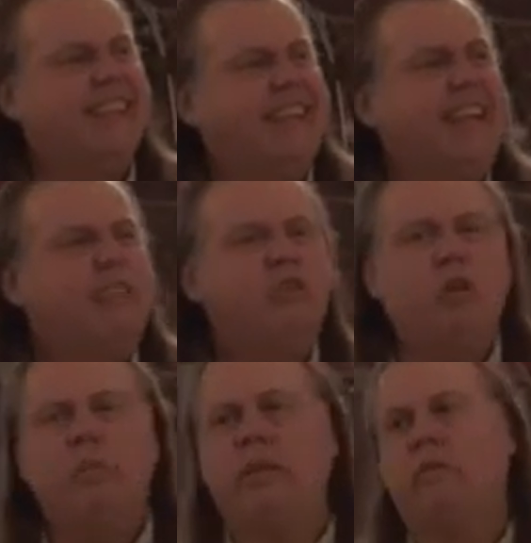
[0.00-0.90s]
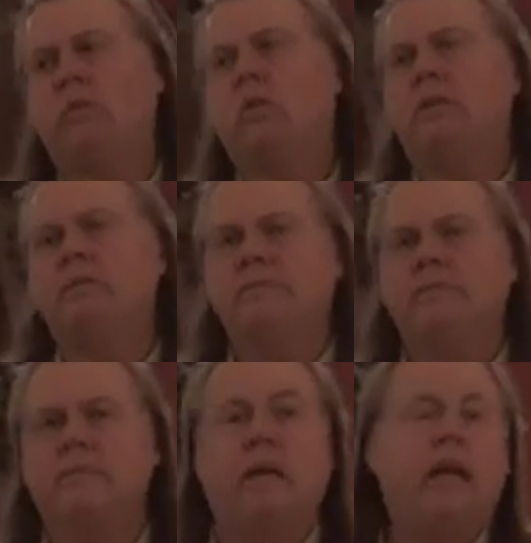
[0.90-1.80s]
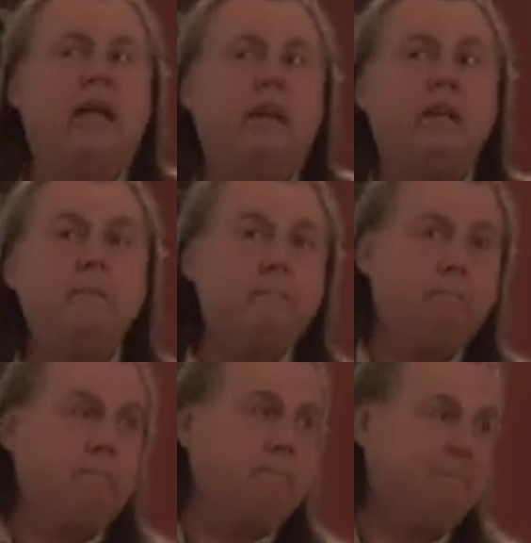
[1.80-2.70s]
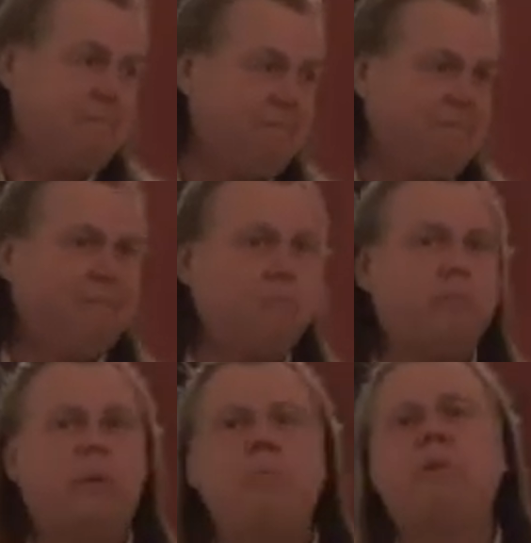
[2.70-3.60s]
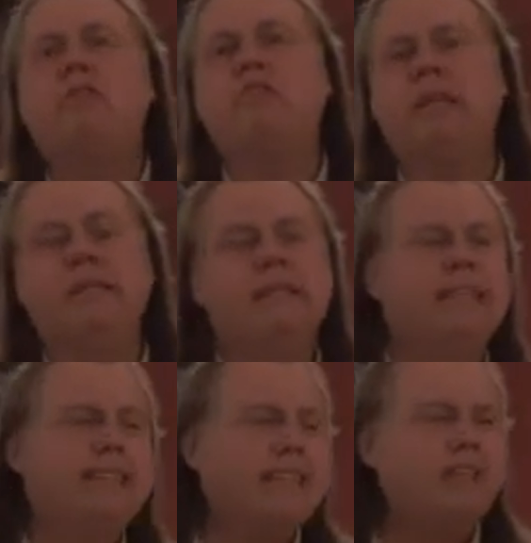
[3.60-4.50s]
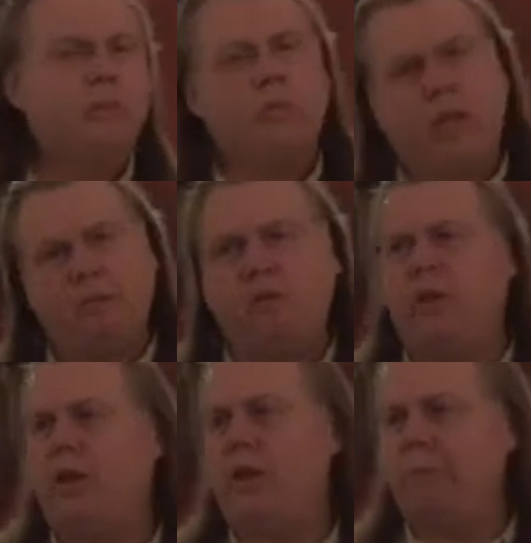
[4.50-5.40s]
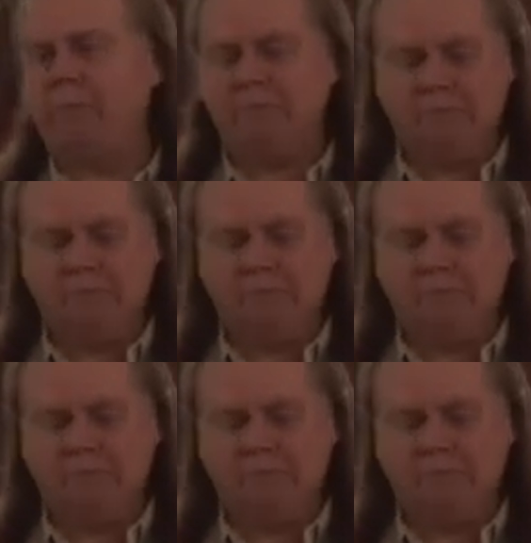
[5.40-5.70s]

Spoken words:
They have the 2-minute rule. I hear you, but I'm busy. And sometimes they'll come.